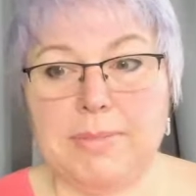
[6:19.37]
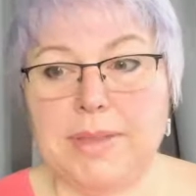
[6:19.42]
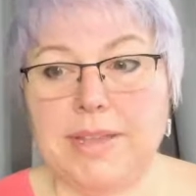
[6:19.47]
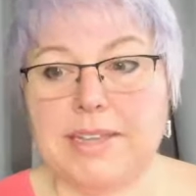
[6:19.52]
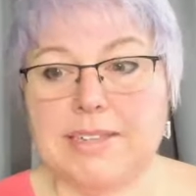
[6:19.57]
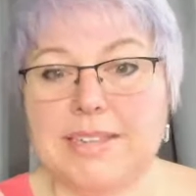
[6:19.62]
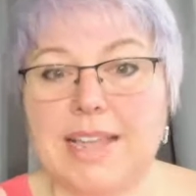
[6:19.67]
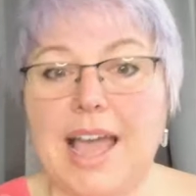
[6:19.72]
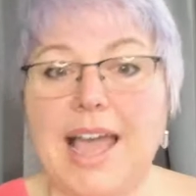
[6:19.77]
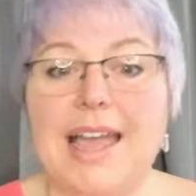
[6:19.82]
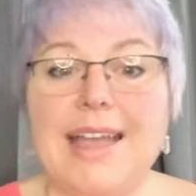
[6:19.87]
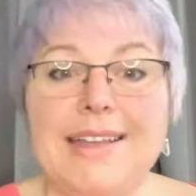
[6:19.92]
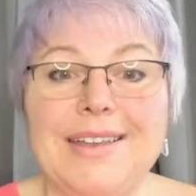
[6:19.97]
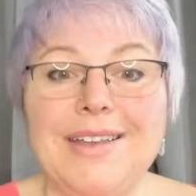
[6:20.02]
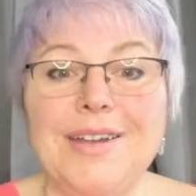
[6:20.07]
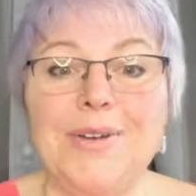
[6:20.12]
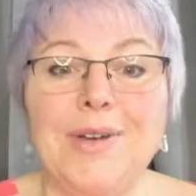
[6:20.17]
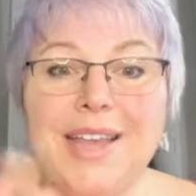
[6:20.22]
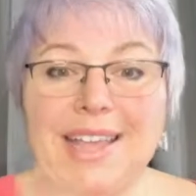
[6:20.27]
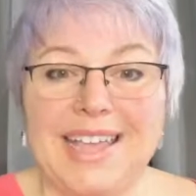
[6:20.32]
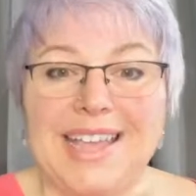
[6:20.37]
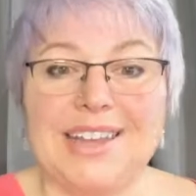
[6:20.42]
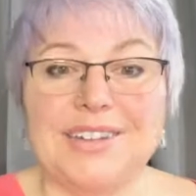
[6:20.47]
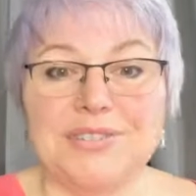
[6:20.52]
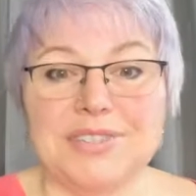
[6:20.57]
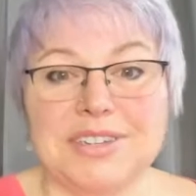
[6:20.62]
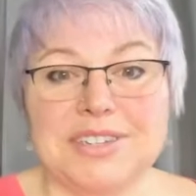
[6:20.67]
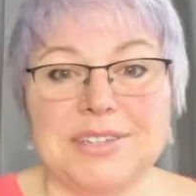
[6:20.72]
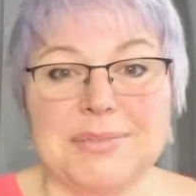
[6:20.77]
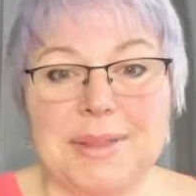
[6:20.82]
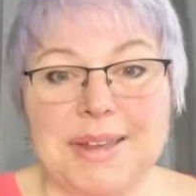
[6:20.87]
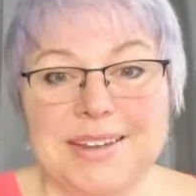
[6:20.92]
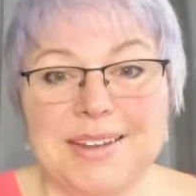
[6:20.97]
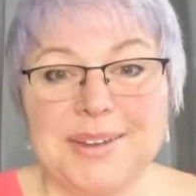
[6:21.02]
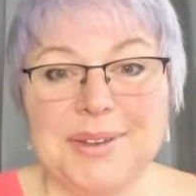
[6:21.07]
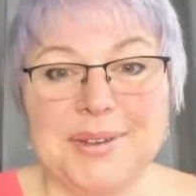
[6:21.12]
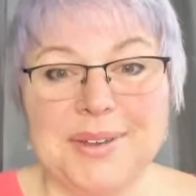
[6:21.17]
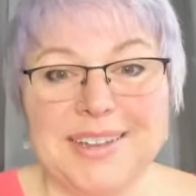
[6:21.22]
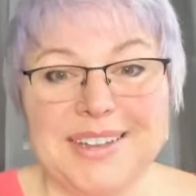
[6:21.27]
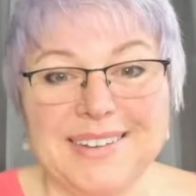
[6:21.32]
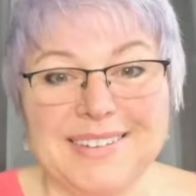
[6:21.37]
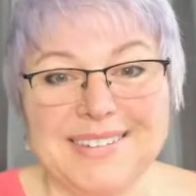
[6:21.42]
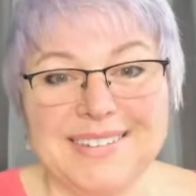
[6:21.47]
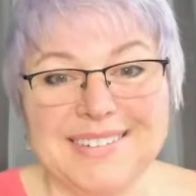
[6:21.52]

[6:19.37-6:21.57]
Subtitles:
because I know I can't trust a man to do it.